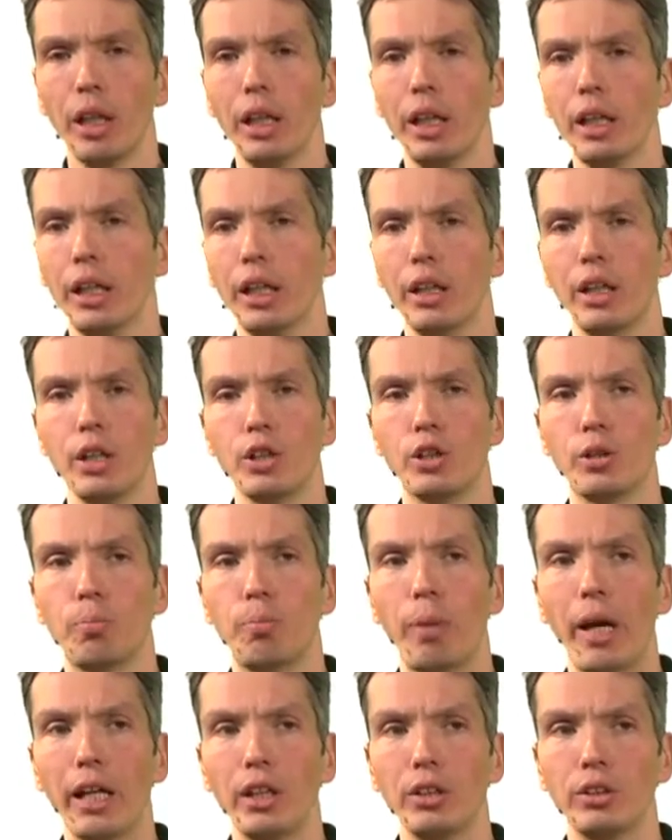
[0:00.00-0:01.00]
in his
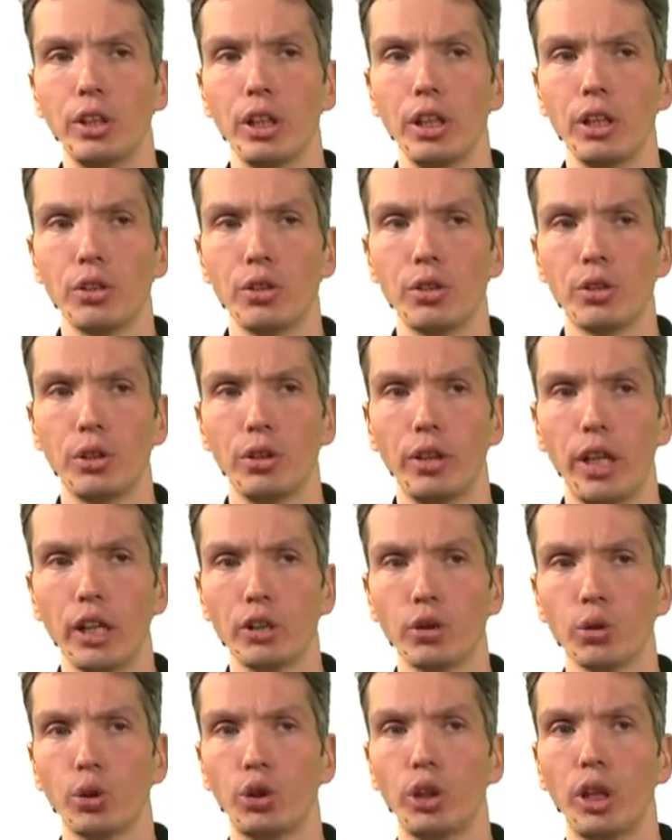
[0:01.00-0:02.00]
paintings,
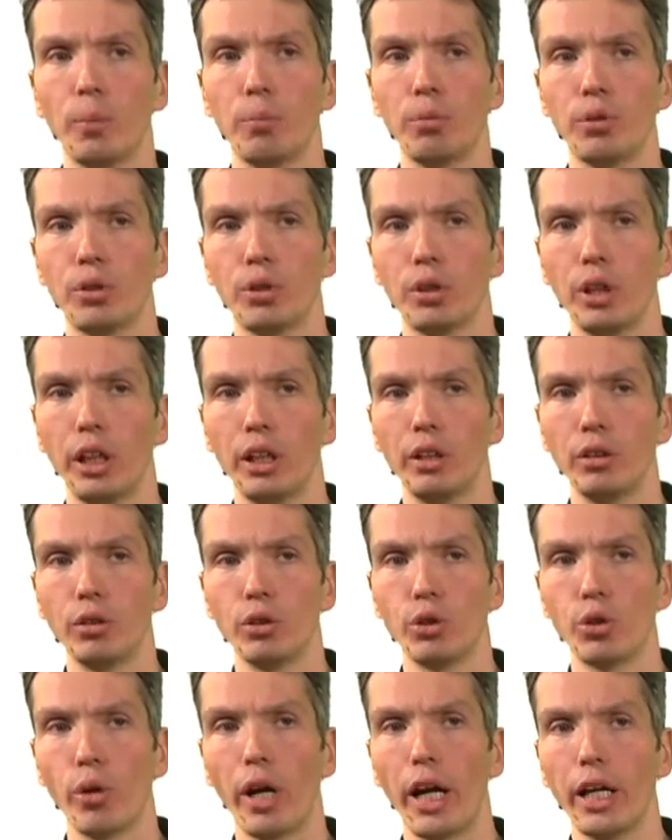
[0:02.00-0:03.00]
Dazzle Ships
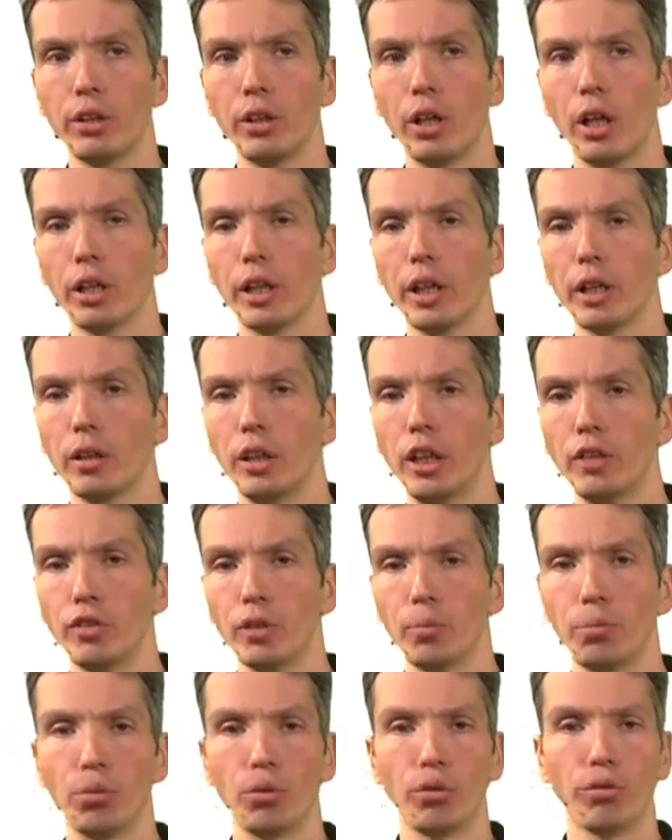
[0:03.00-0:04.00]
in Dry Dock at
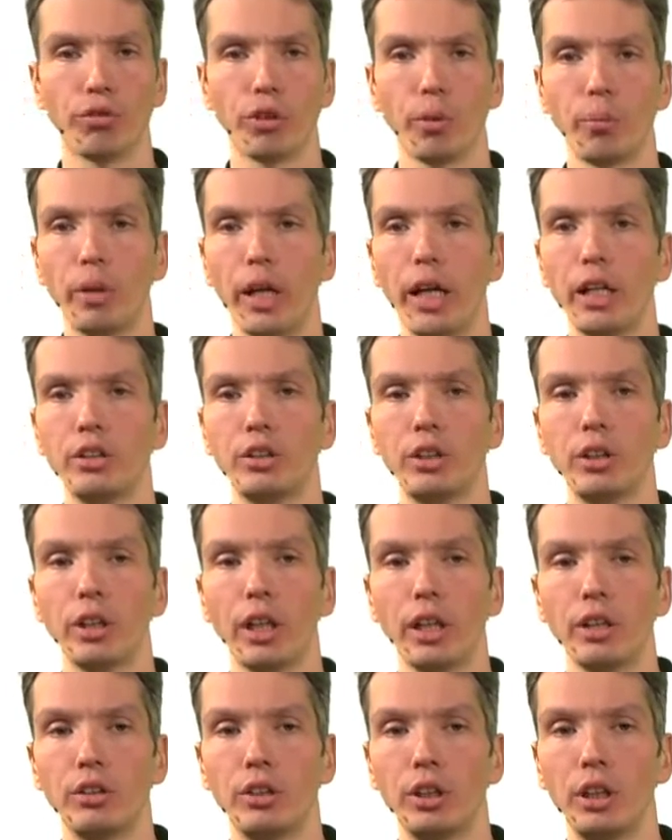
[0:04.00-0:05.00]
Liverpool from
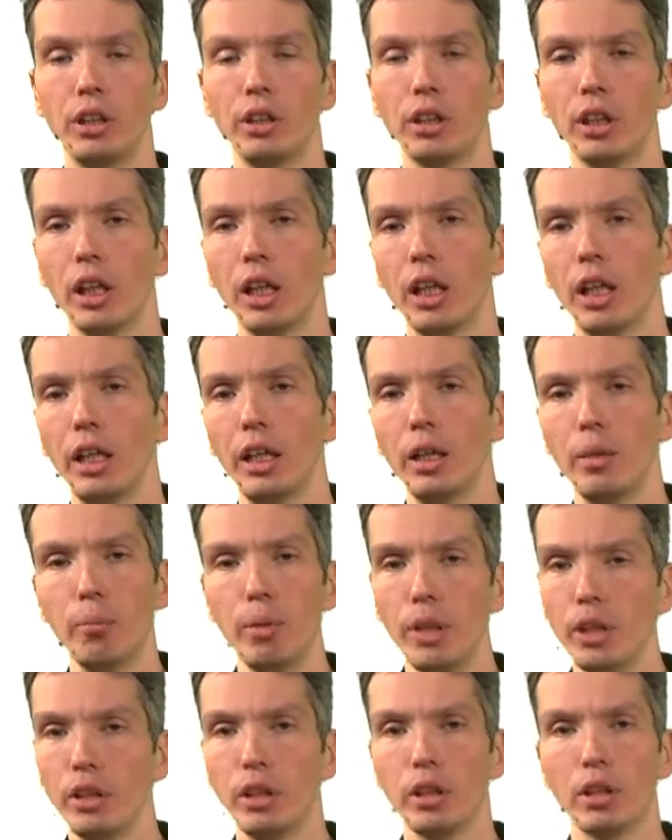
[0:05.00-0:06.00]
1919,
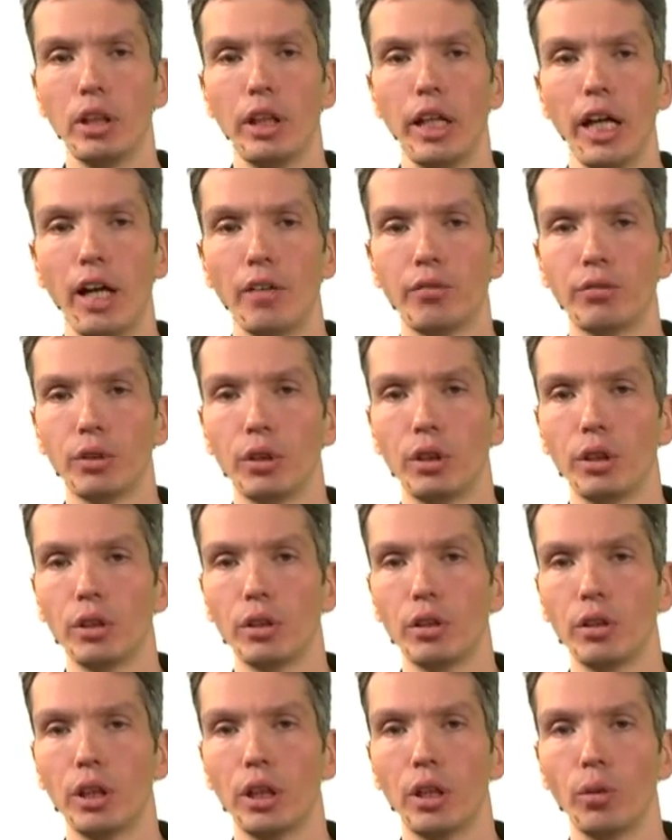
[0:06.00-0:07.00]
immediately
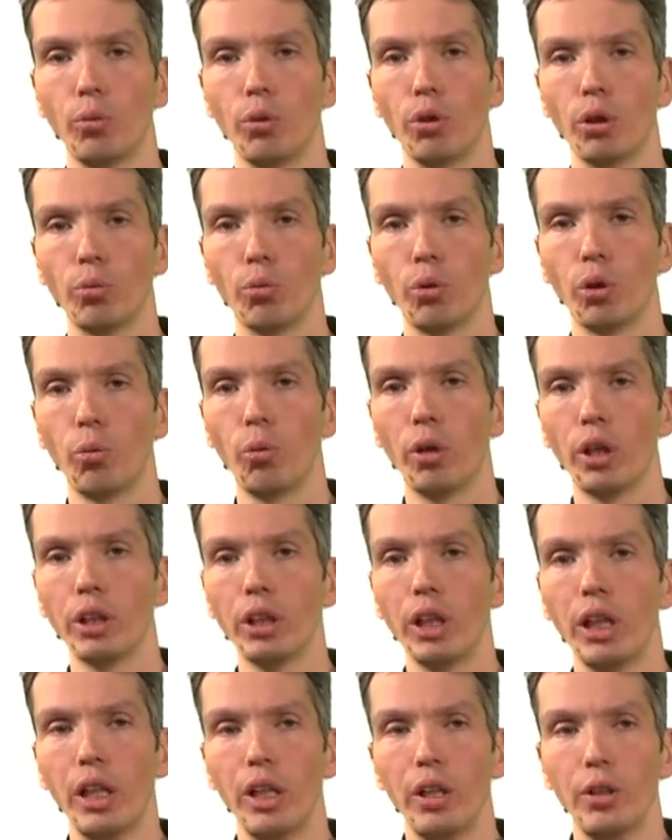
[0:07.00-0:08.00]
after World War I.
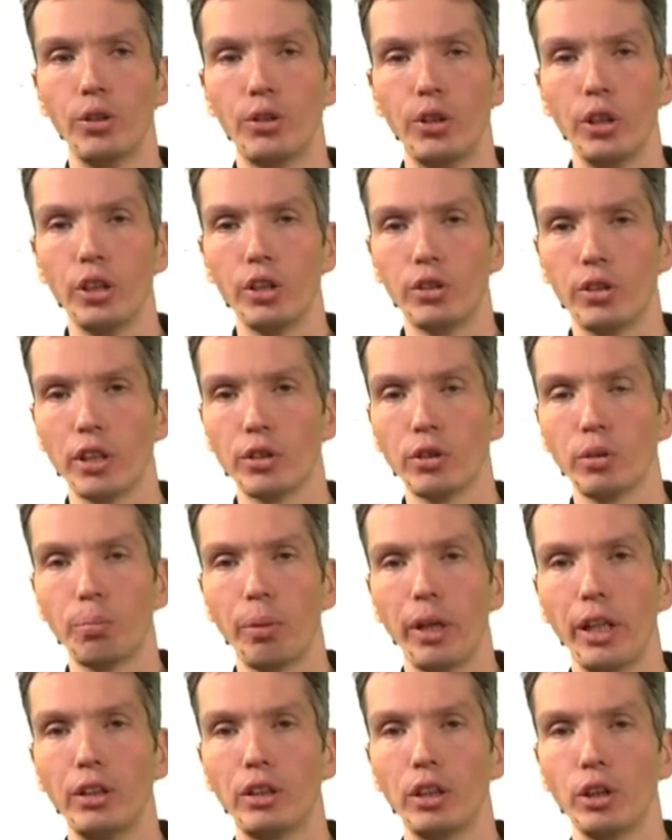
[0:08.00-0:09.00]
You see this dazzle
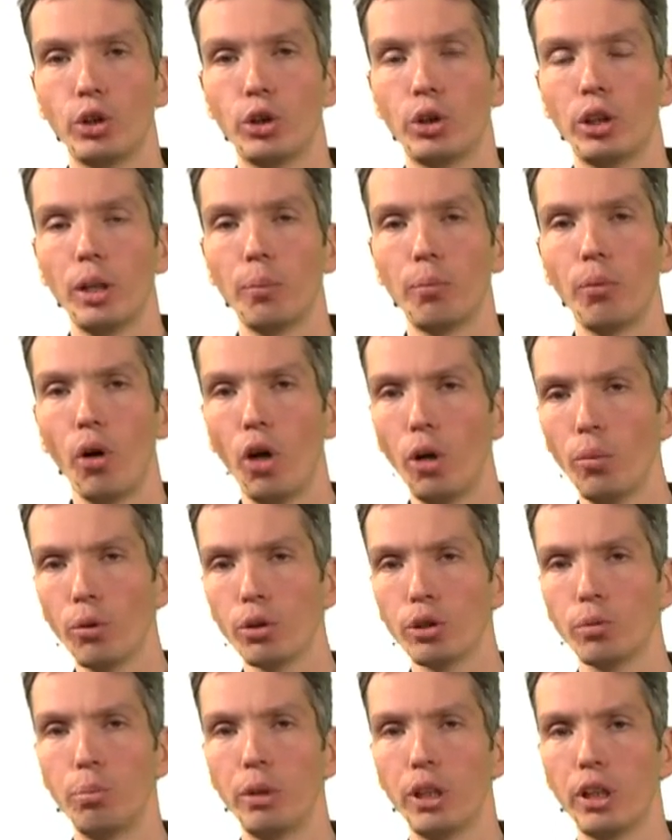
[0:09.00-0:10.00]
painted ship
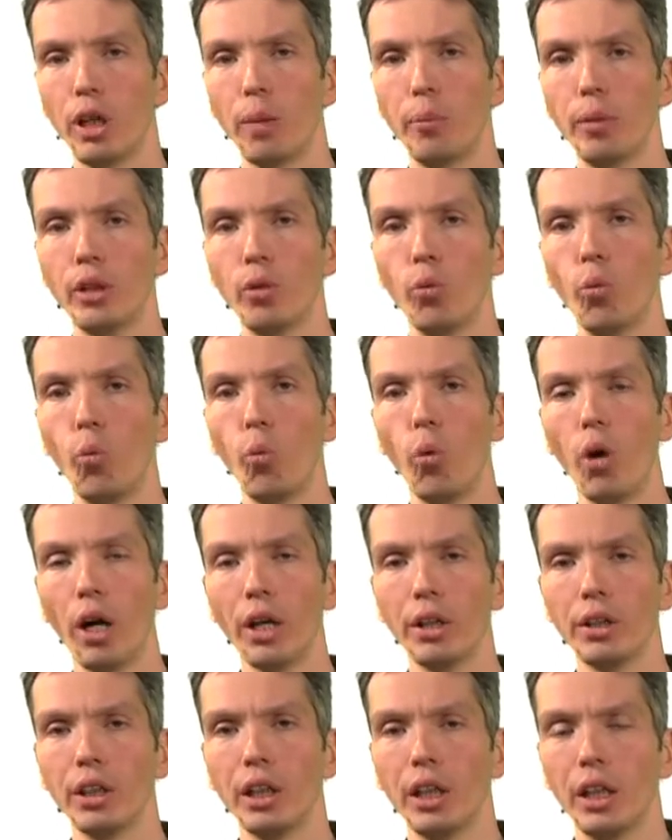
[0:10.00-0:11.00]
almost becoming
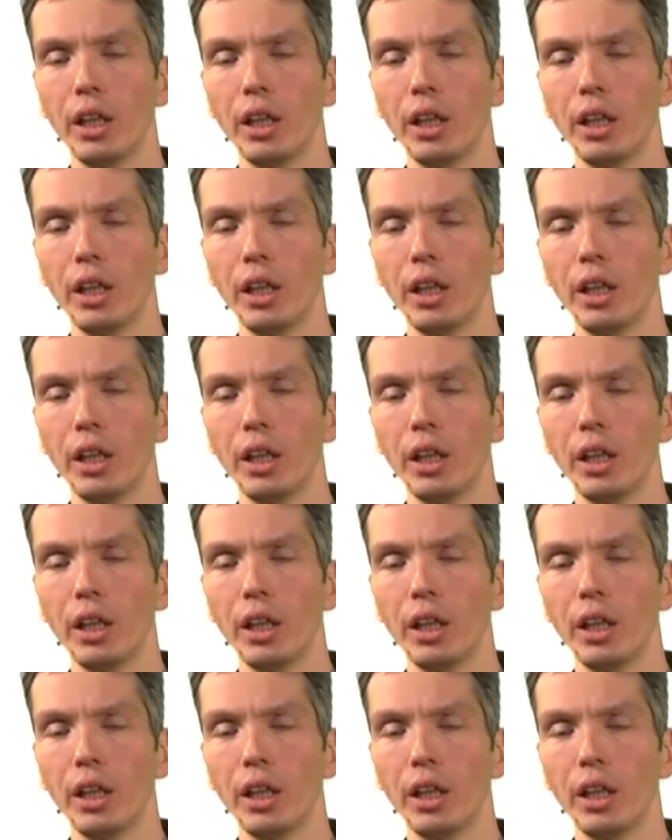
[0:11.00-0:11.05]
one